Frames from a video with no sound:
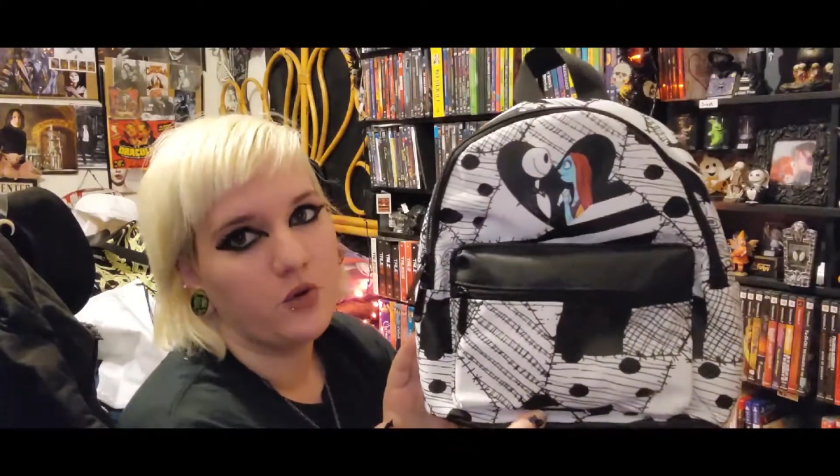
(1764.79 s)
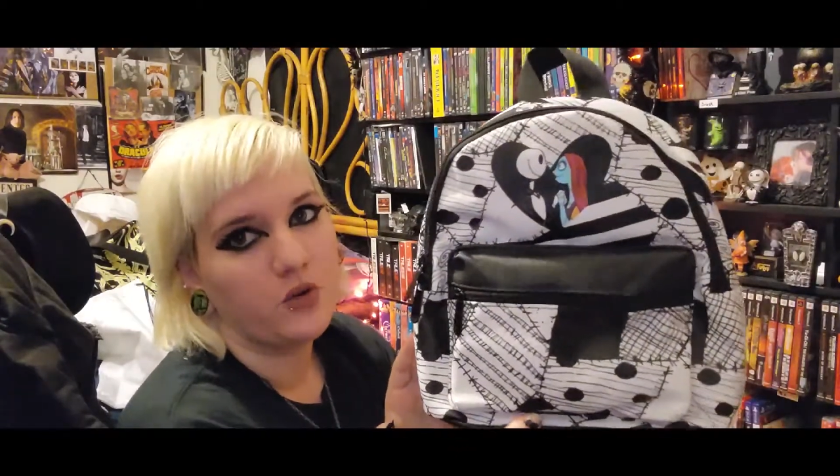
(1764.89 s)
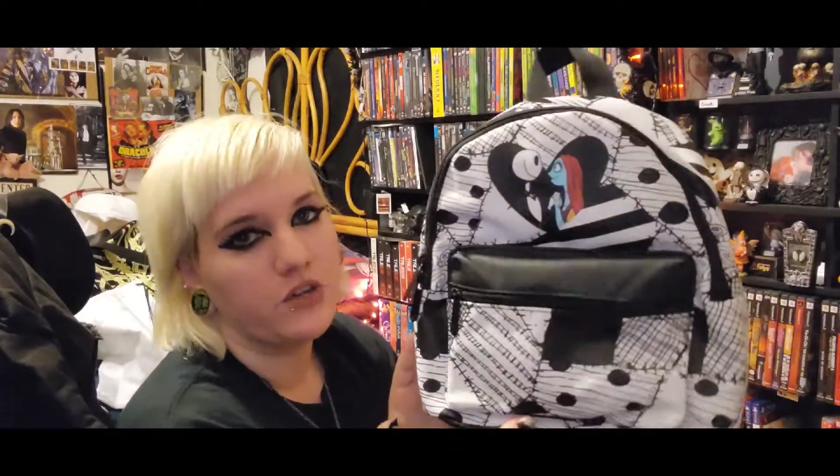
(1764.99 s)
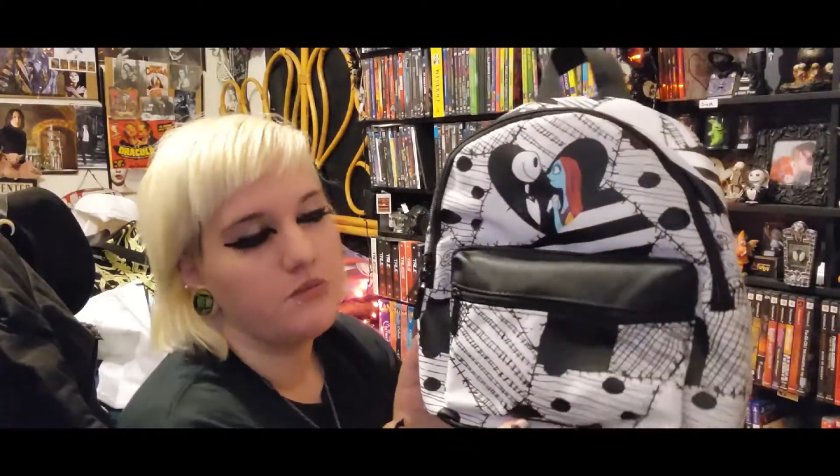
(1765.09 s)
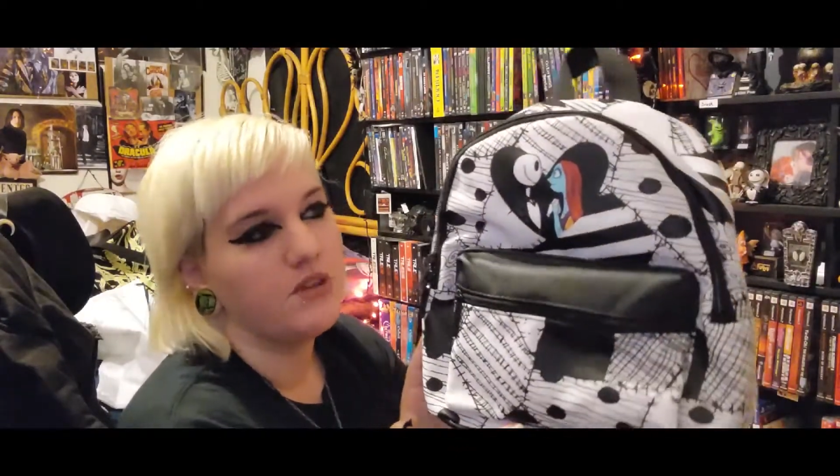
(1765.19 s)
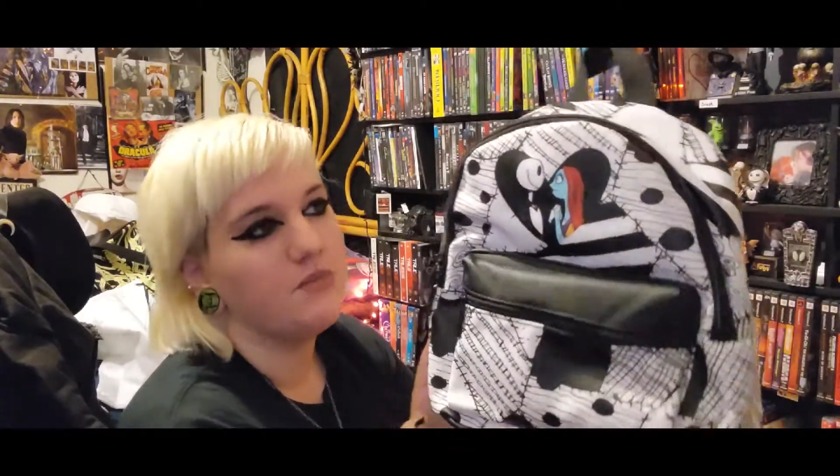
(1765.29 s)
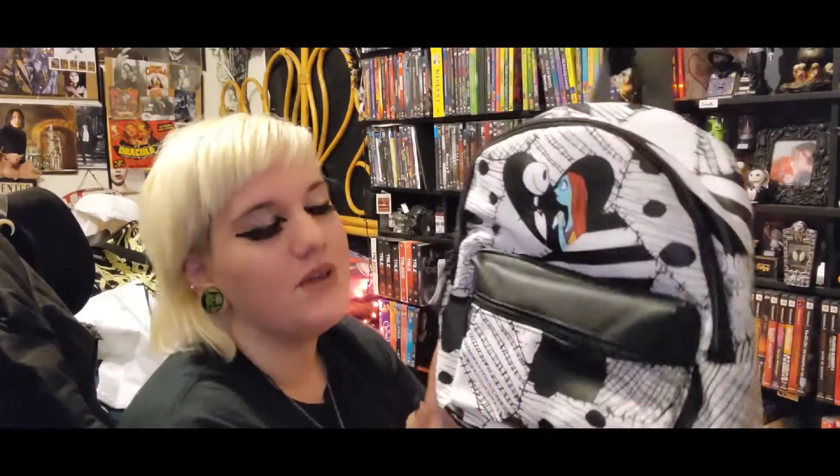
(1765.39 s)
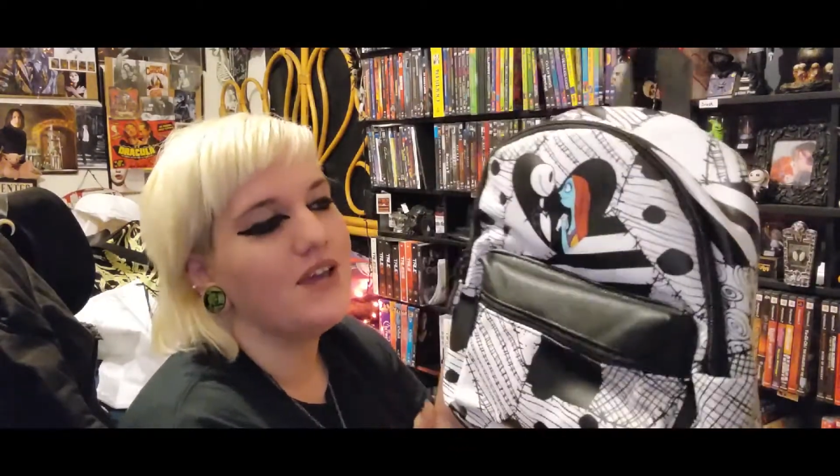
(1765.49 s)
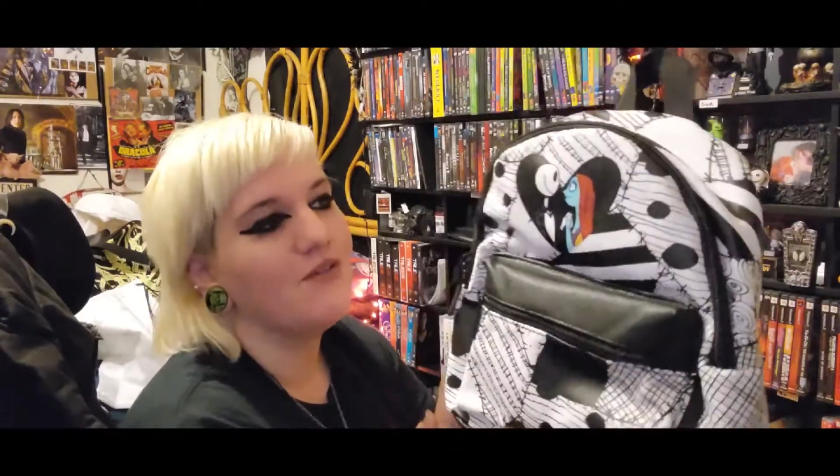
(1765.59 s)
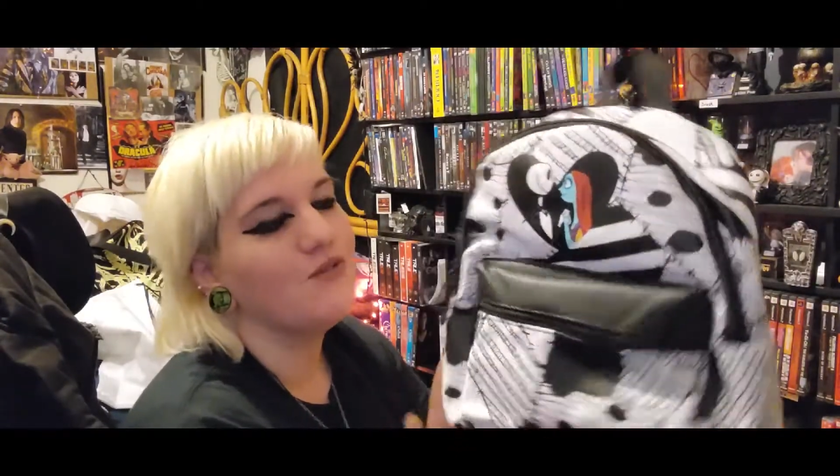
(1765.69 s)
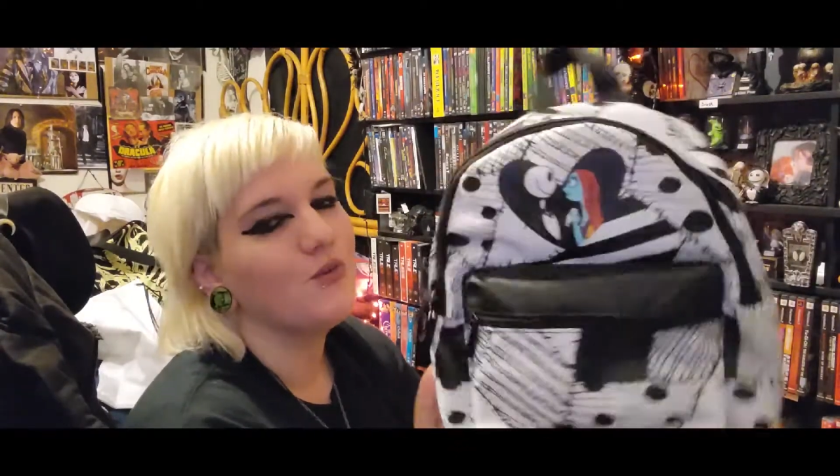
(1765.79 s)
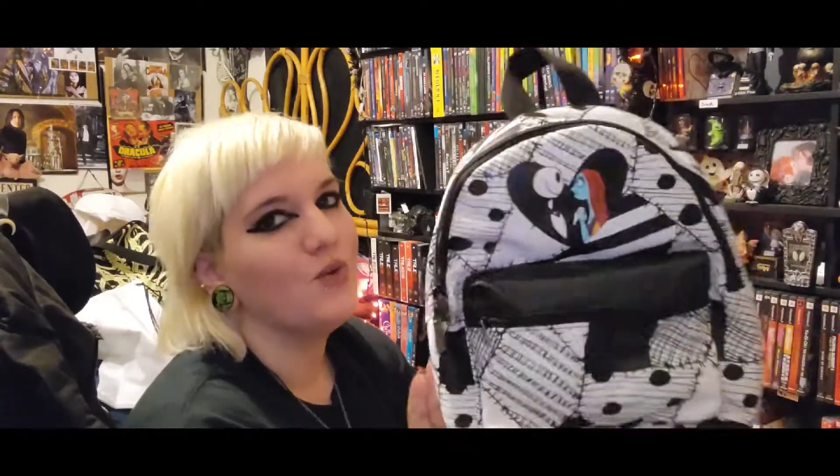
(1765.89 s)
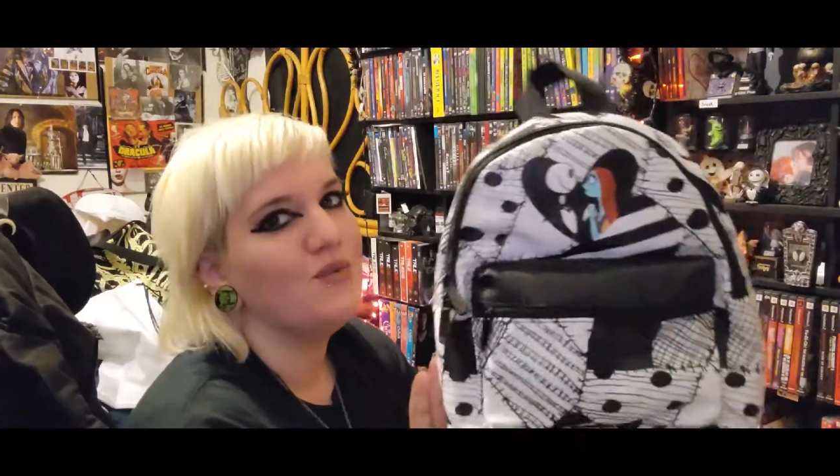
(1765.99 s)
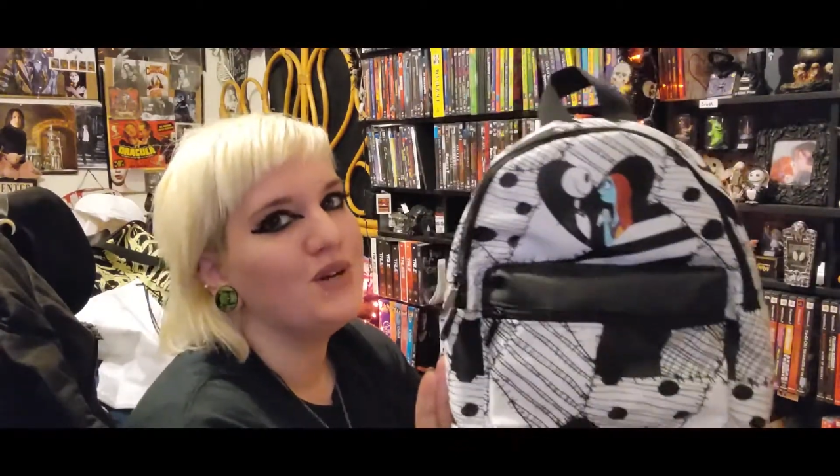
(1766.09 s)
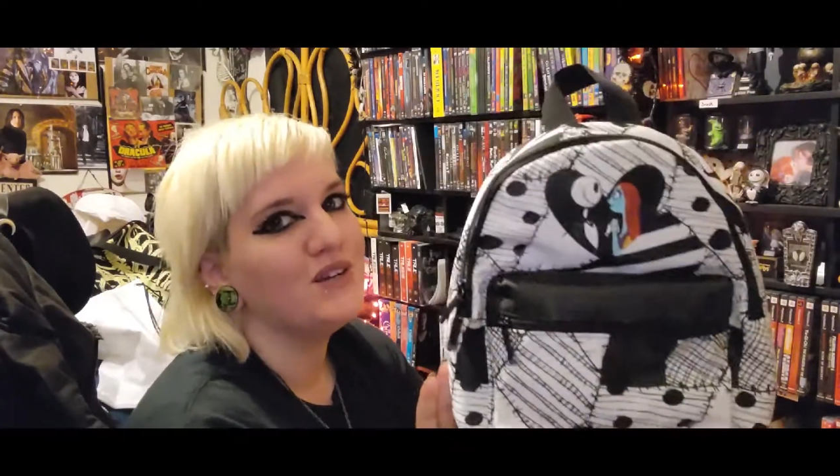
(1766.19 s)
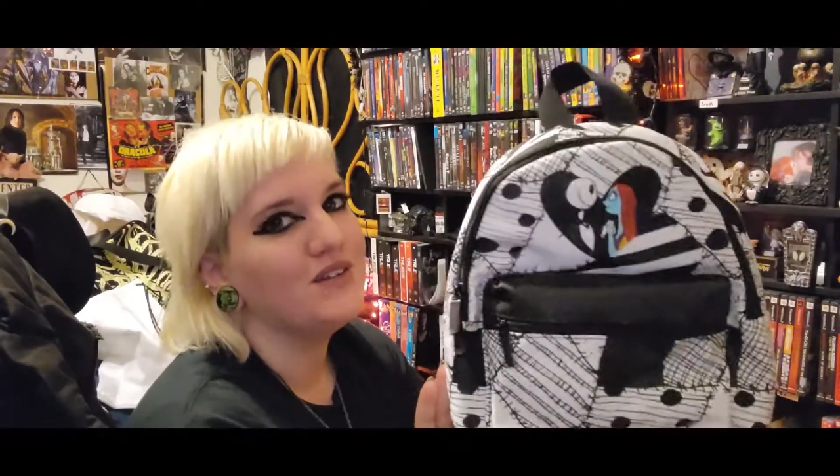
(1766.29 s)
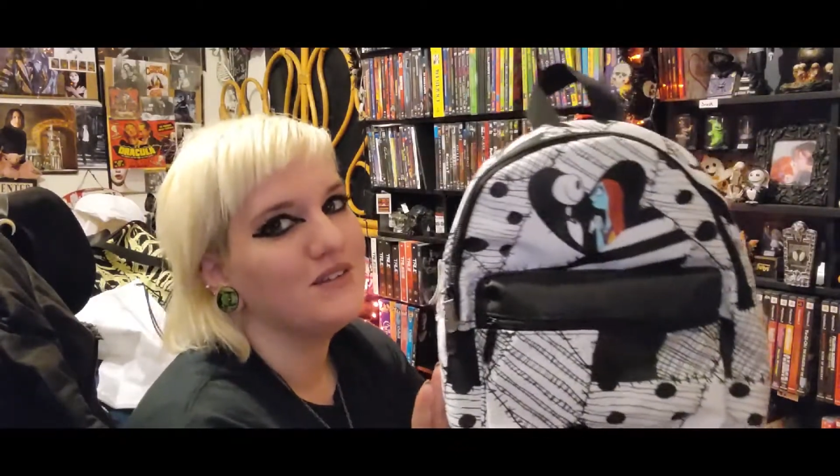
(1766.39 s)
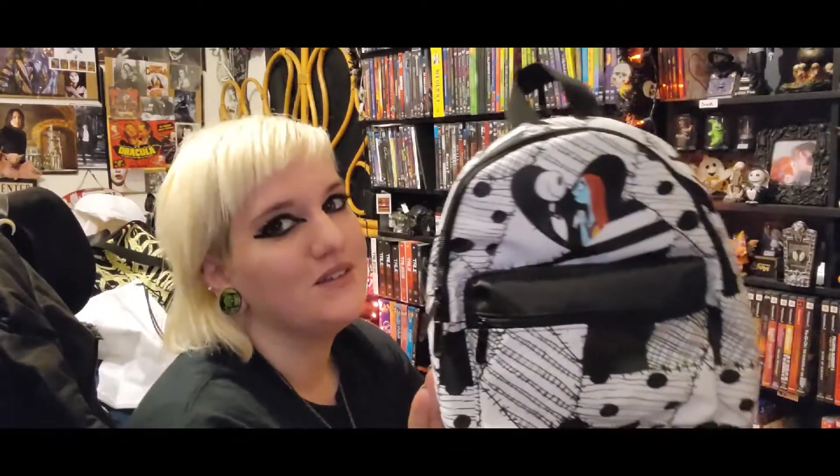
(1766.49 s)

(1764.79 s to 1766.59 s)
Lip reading: Christmas bag from Walmart.